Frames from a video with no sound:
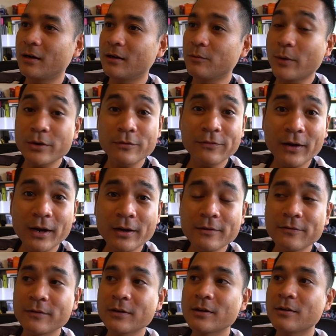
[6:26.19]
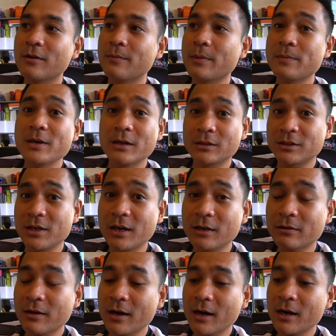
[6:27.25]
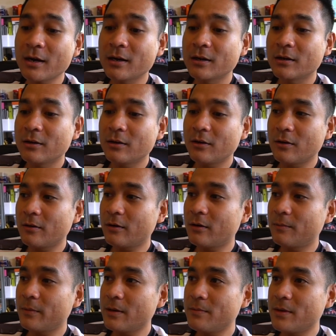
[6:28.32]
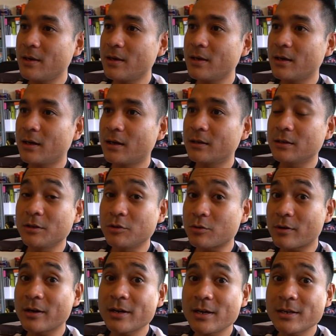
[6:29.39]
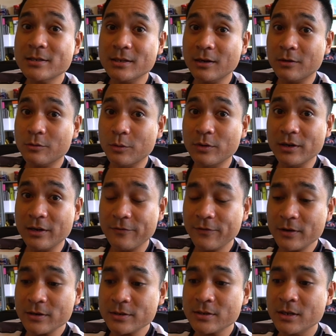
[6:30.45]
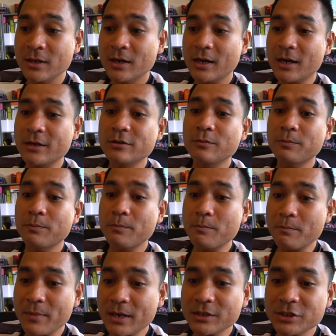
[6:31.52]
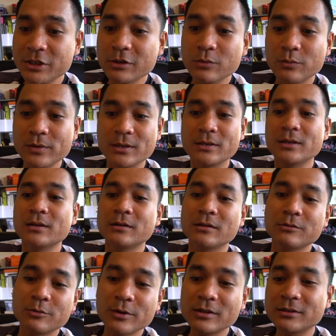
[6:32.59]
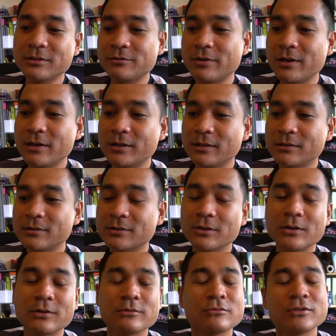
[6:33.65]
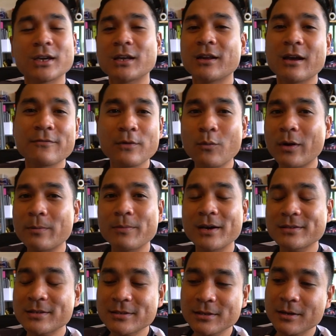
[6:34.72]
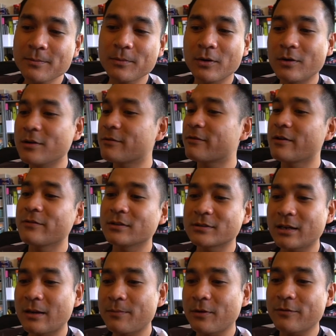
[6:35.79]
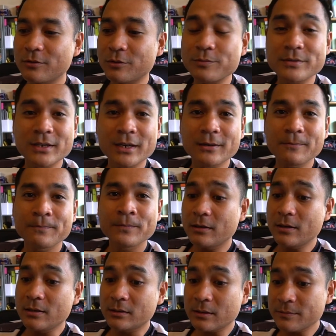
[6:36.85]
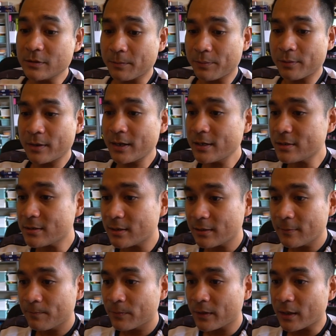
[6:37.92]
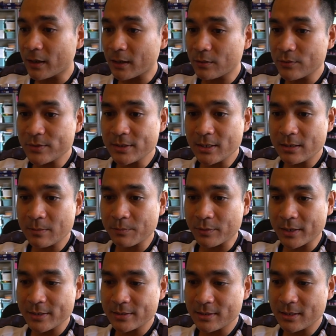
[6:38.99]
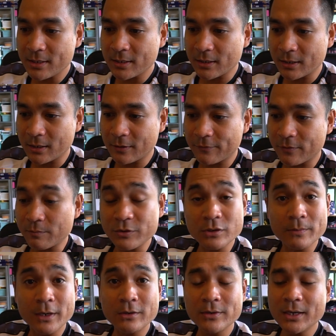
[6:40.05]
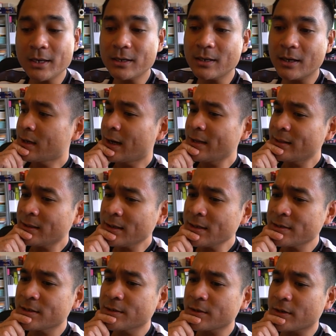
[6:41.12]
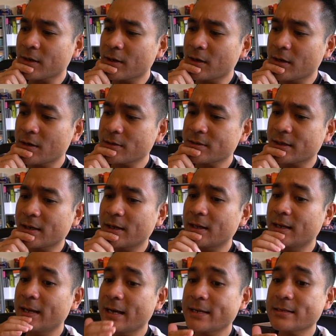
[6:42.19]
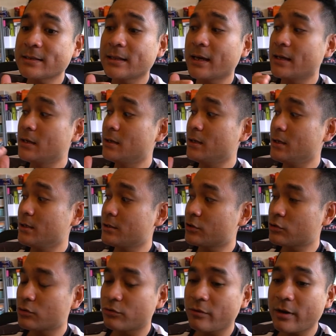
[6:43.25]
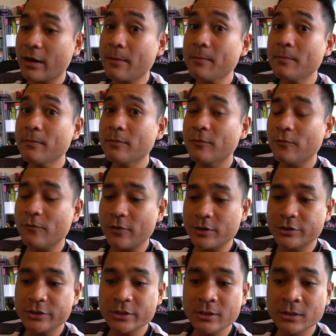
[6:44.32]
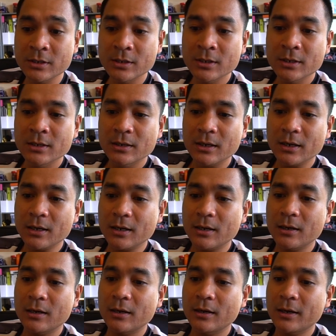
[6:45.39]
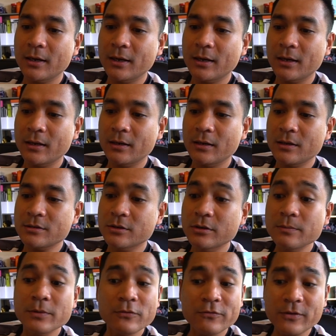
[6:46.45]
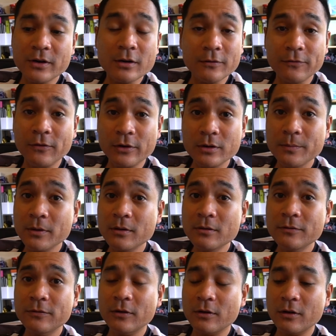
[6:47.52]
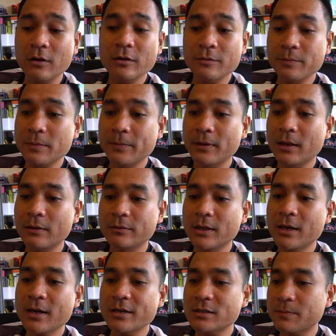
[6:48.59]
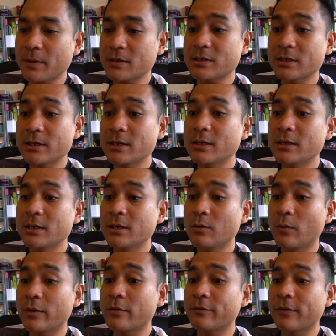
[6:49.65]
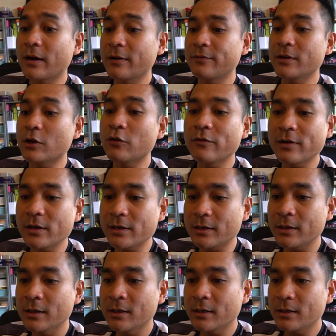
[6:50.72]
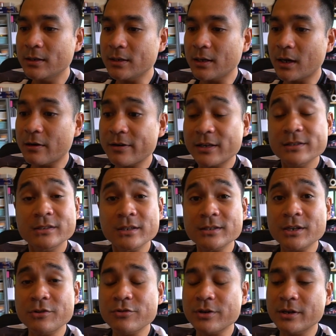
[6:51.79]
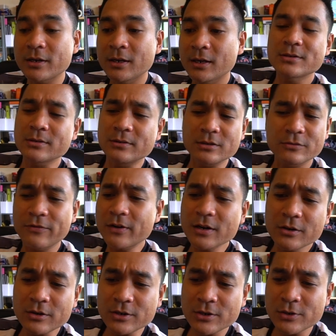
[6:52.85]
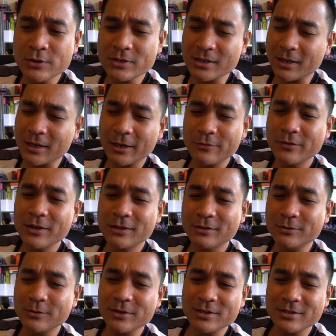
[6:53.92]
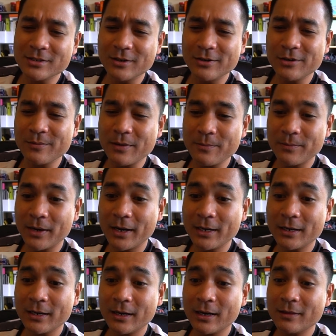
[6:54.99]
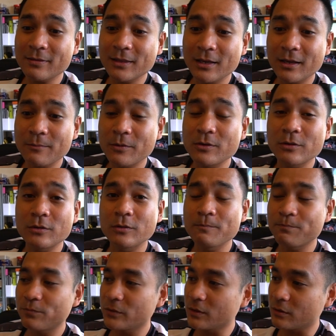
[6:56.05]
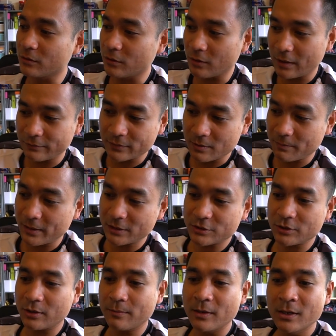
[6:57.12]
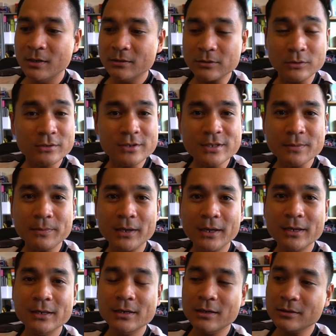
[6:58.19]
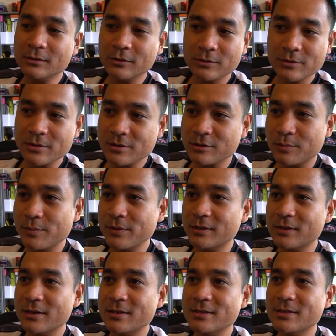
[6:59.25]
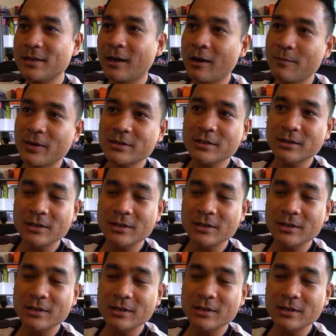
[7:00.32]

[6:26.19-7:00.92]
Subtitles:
105 or maybe a Tiagra or maybe the Dura-Ace road levers, and you match it with the rear derailleur. So you can have a 1x system or a gravel type of group set. In terms of price, I don't see any pricing from Shimano yet. I think it's gonna cost less than the SRAM version. And it's going to be very affordable for a lot of people out there, especially the 105 equivalent, the RX 600. So it's very good news. I can't wait to install it on my bike. I think I'm going to go out to the bike shop, talk to the supplier, talk to the distributor and see how much are